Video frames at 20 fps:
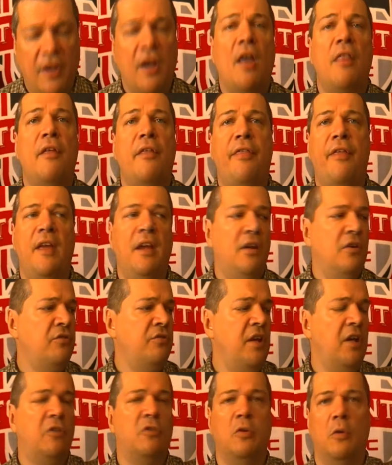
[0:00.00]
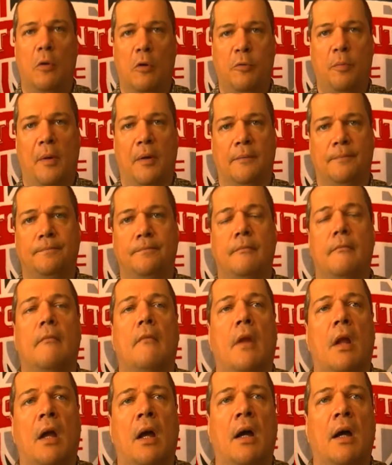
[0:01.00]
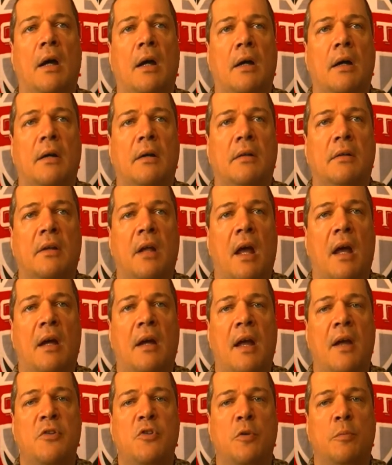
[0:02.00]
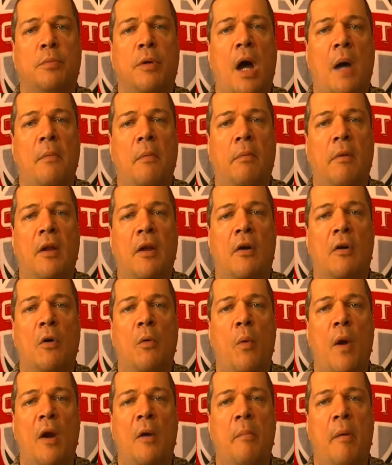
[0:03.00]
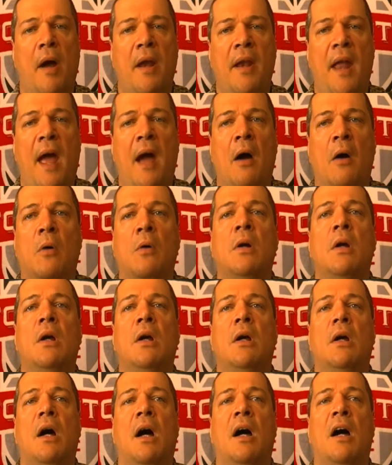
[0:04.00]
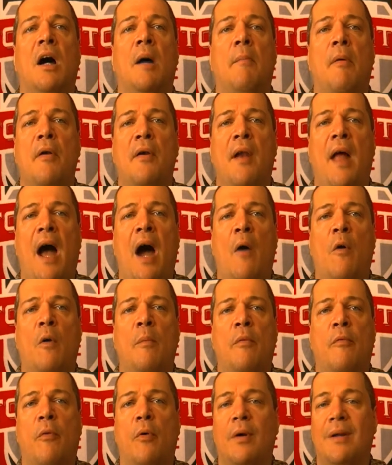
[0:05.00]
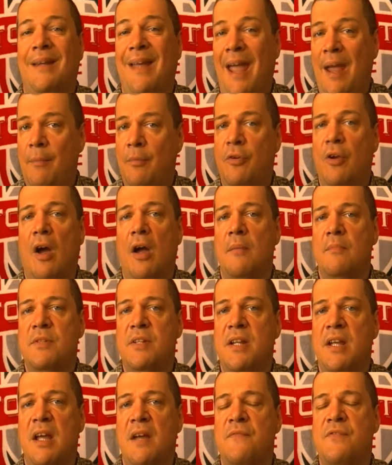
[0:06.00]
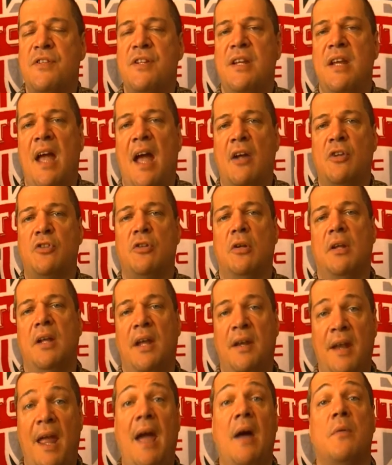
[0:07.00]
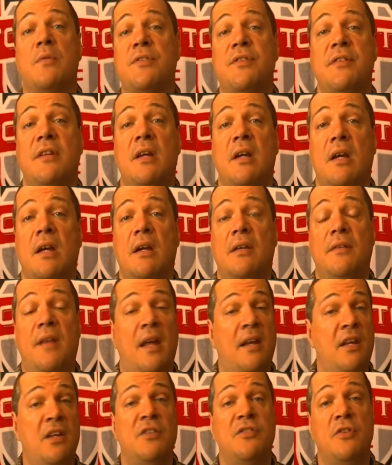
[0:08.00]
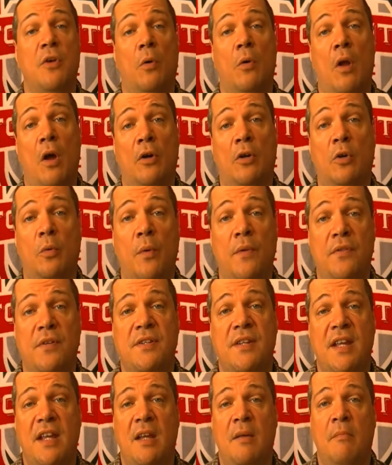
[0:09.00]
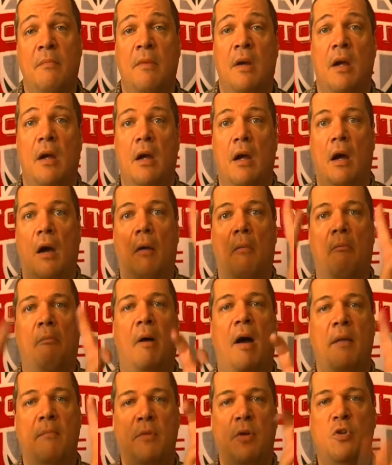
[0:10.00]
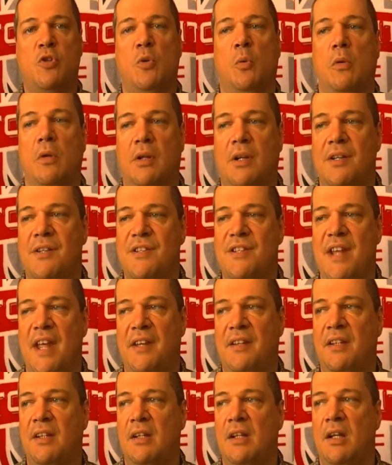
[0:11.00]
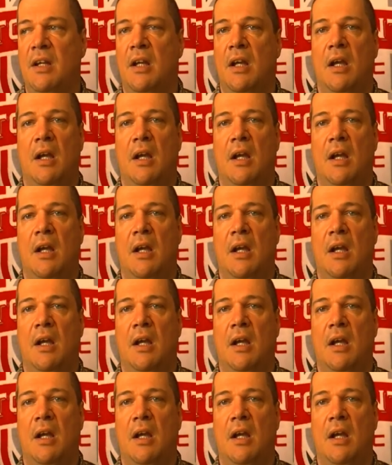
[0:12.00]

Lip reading: The other thing is Nick Soolsma. As you probably are aware by now, about an hour before game time, TFC actually announced that he's no longer with the team by mutual consent.